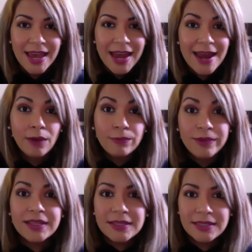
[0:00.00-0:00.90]
And how
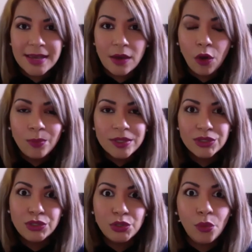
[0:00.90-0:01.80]
real estate
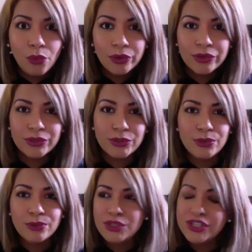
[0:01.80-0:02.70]
opens doors
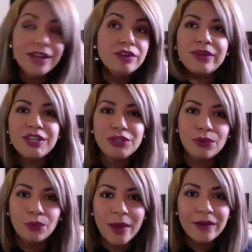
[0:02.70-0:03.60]
to
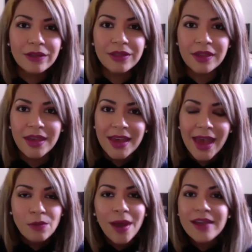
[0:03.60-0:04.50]
generational wealth,
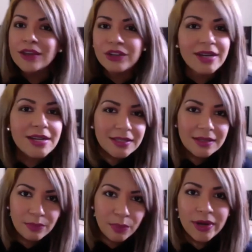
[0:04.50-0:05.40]
and why your credit is
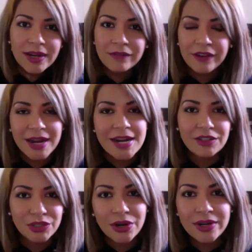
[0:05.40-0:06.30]
important for getting
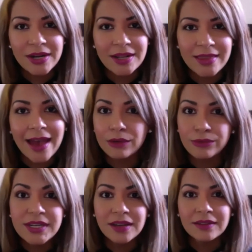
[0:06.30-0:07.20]
started in that
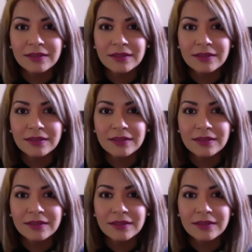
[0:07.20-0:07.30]
arena,